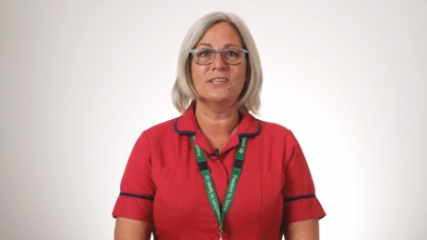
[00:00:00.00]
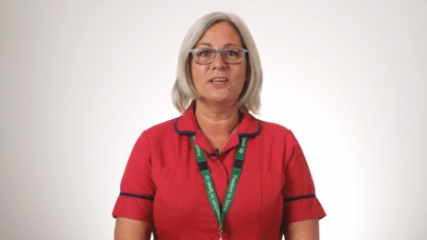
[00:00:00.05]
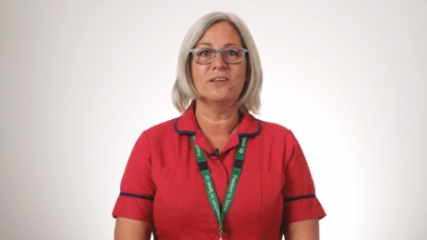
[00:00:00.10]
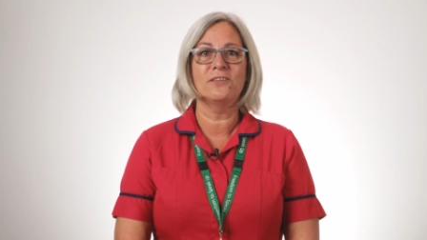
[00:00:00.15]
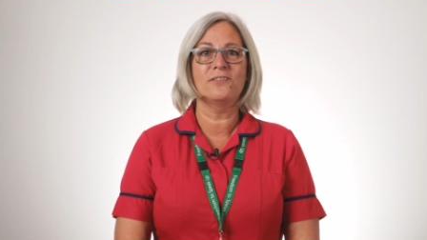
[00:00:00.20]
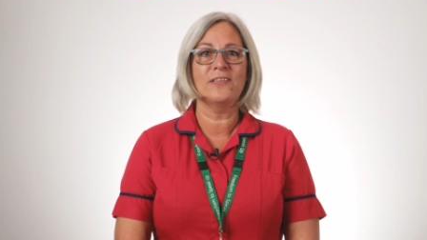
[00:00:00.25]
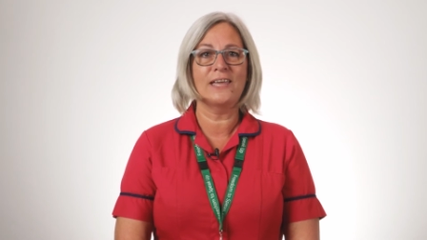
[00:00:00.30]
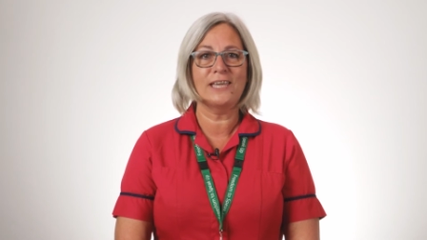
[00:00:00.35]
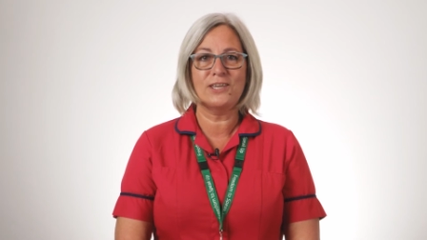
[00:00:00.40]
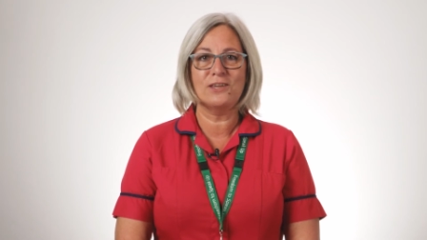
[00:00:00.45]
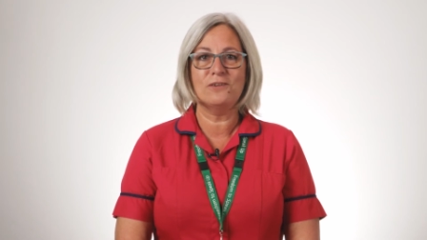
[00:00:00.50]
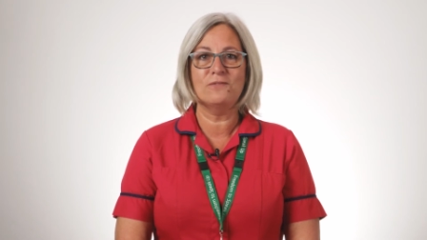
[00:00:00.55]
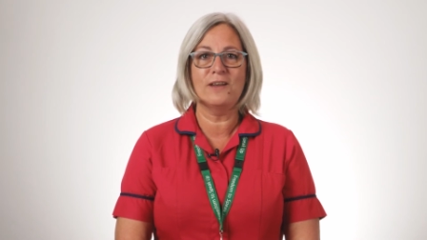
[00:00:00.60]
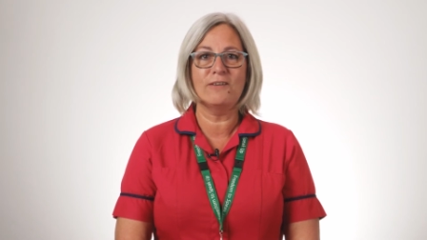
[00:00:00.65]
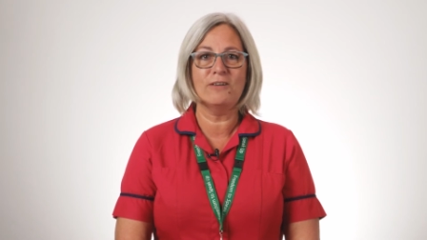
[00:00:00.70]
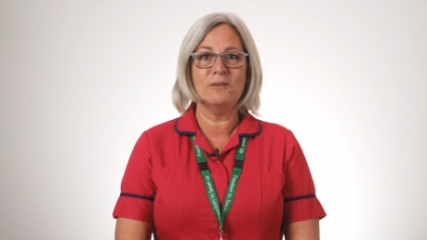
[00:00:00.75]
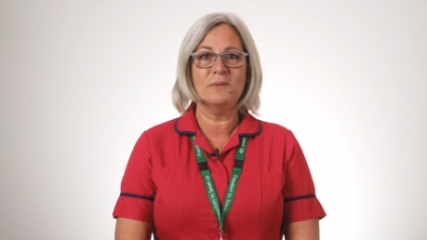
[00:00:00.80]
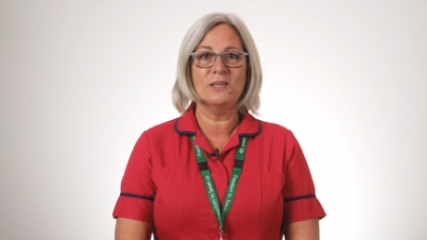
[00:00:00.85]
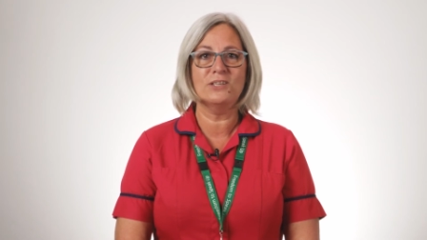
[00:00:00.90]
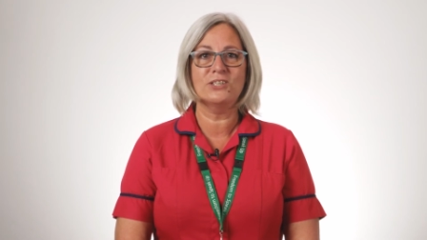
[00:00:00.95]
So thank you
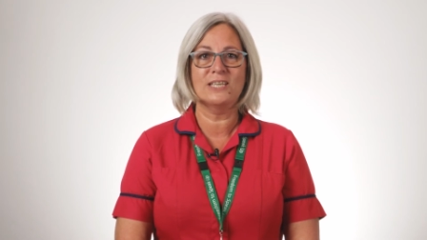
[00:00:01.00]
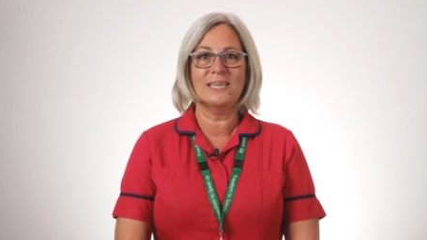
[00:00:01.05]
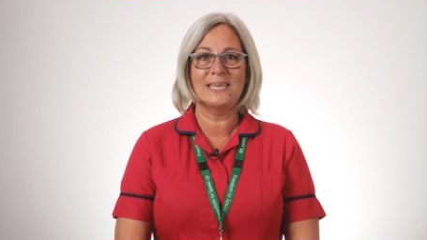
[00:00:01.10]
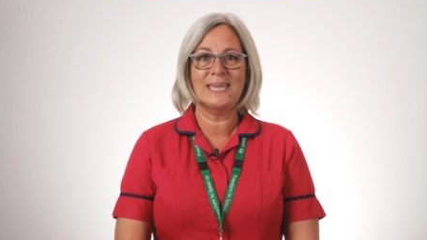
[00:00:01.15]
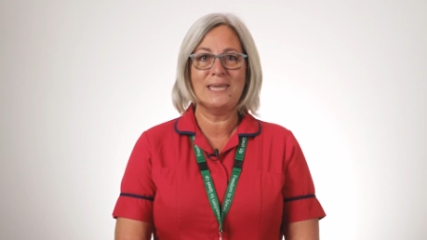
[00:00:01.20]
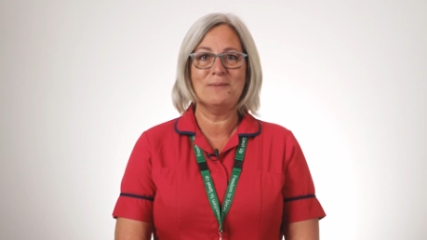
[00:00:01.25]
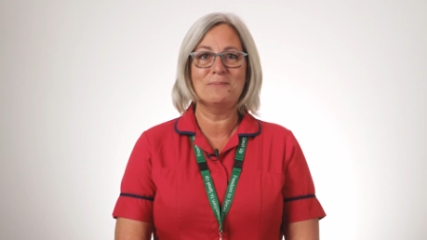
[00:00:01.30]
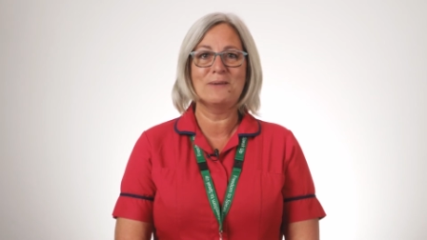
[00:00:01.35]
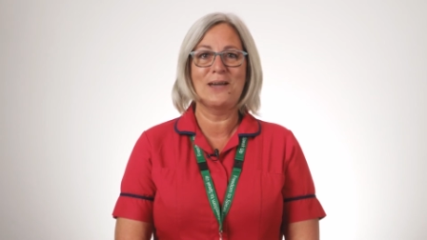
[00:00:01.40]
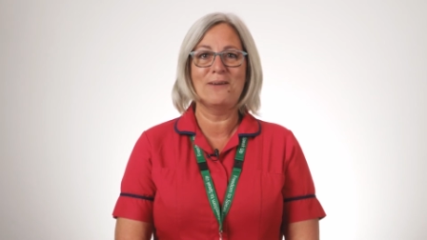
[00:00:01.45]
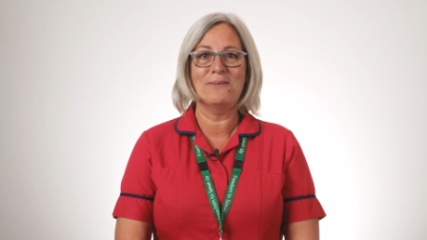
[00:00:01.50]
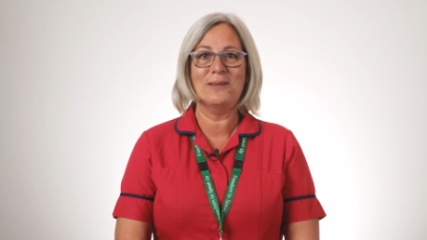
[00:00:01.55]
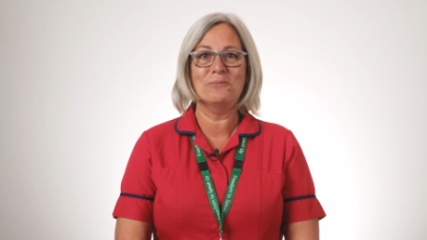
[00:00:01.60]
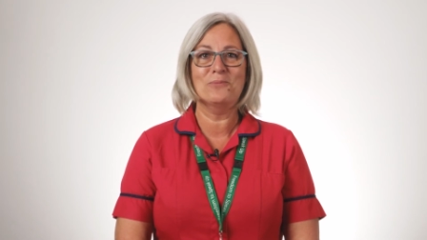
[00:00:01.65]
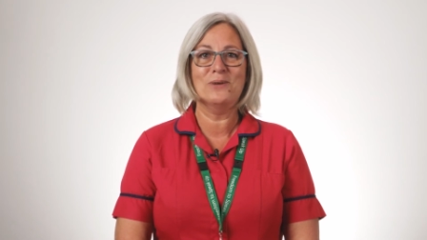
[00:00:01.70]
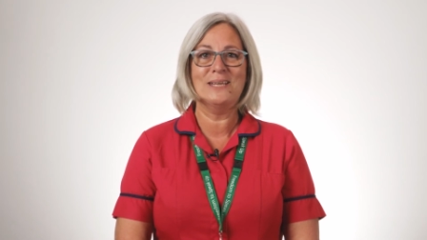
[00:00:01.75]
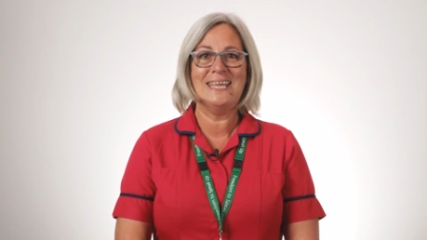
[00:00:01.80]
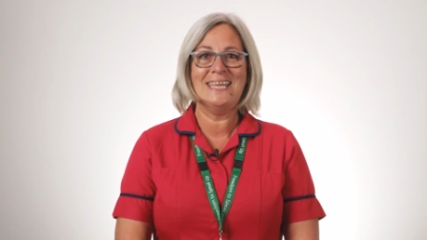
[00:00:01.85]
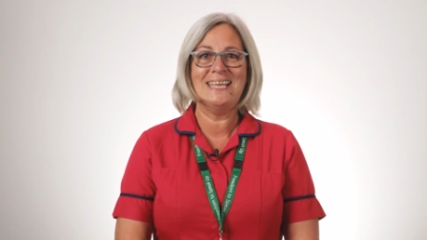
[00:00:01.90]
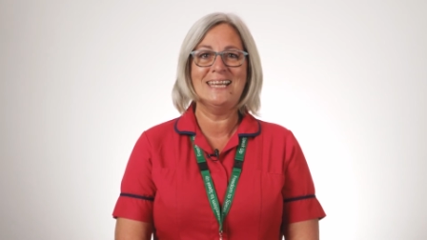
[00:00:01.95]
very much and keep
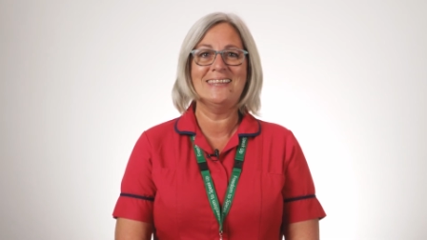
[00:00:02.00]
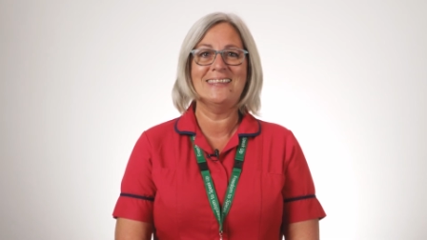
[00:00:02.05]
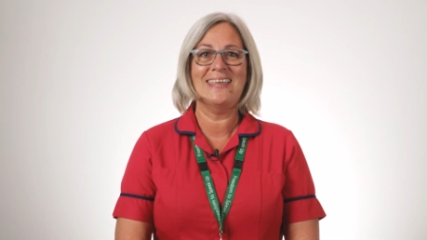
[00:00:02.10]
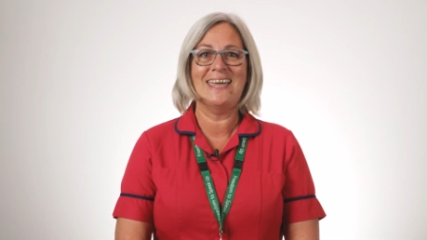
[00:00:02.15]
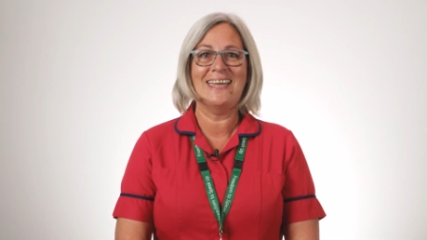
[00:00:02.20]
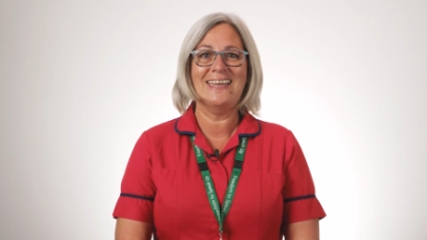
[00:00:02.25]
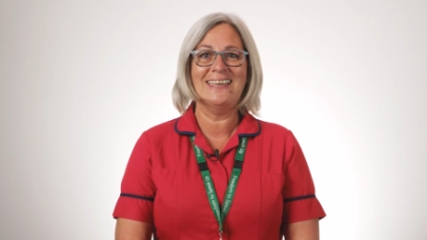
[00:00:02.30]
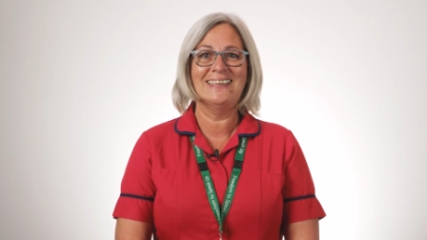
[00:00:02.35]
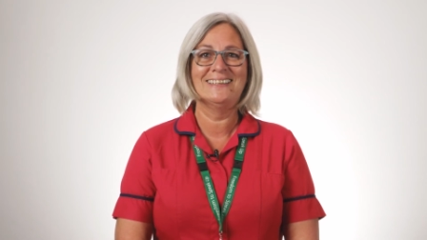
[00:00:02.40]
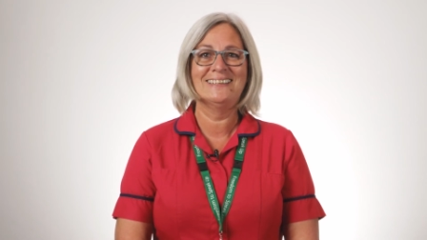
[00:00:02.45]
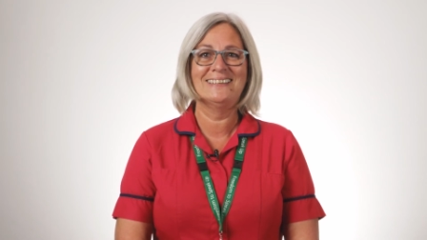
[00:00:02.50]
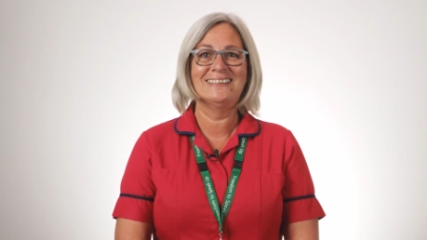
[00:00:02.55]
going, we're nearly there.